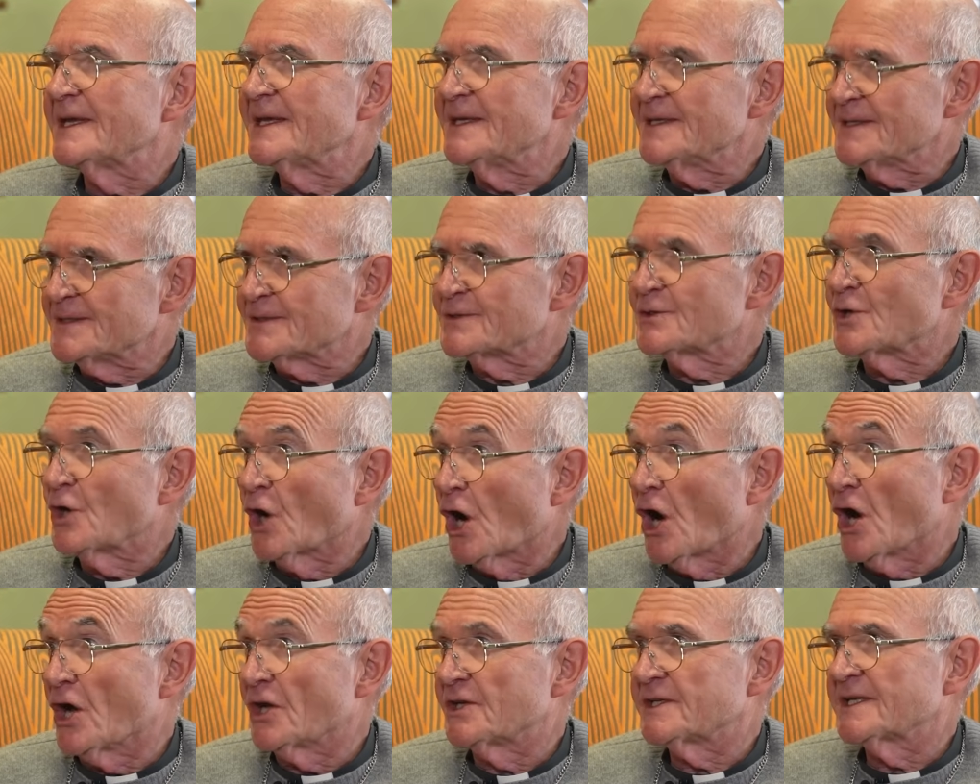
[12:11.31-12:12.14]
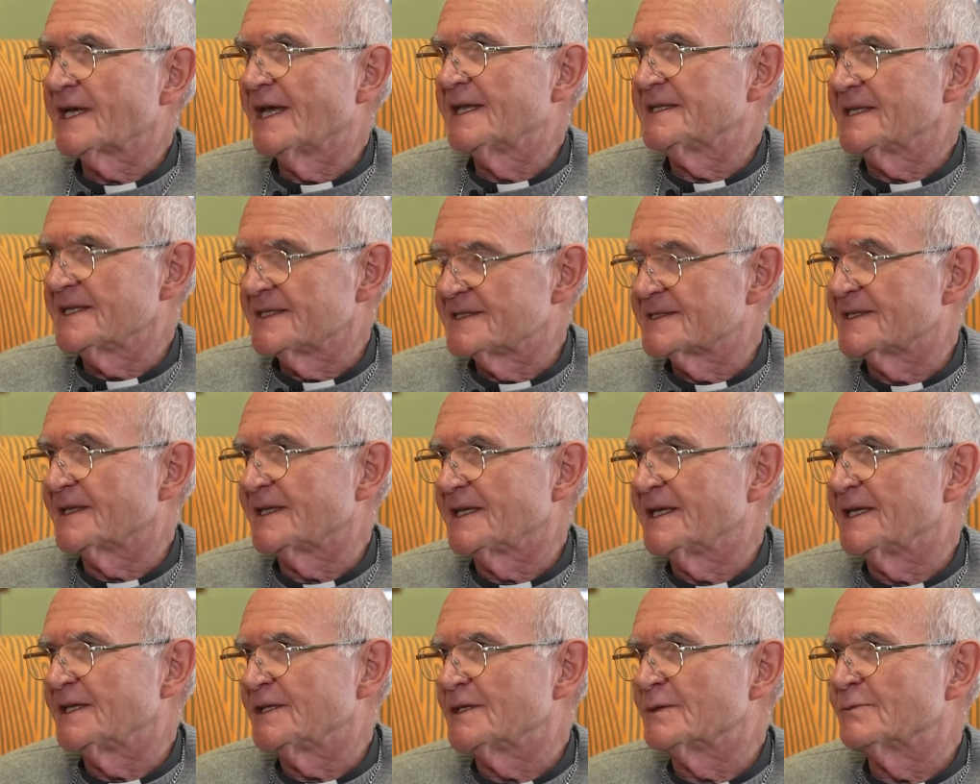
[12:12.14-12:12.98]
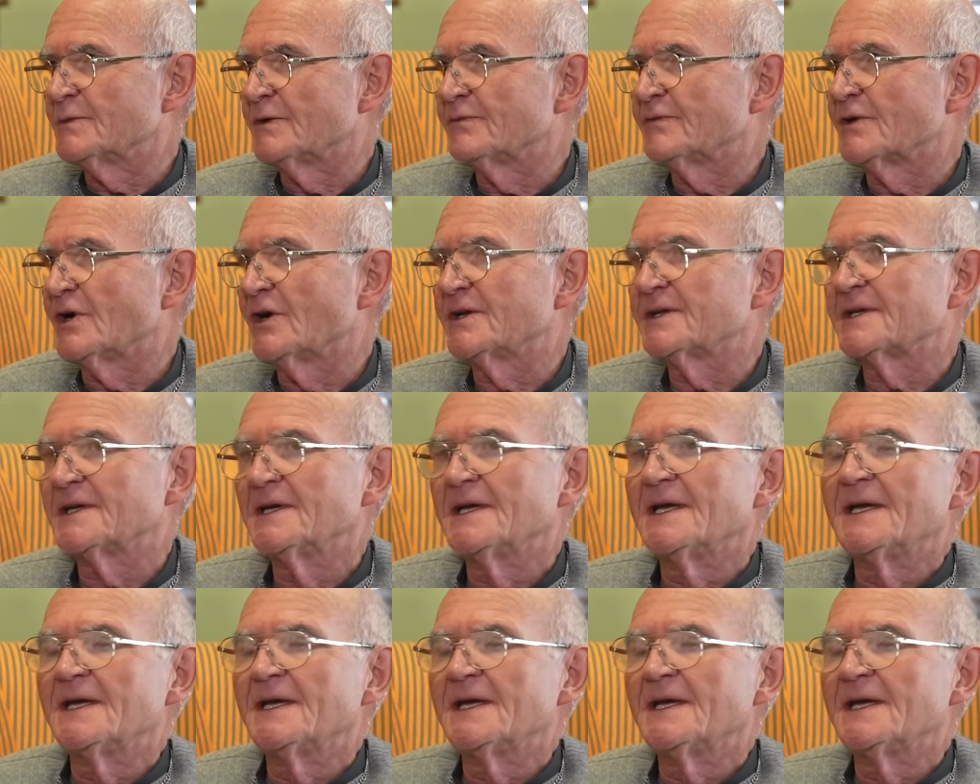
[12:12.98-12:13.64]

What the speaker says: is God and is the kingdom of God.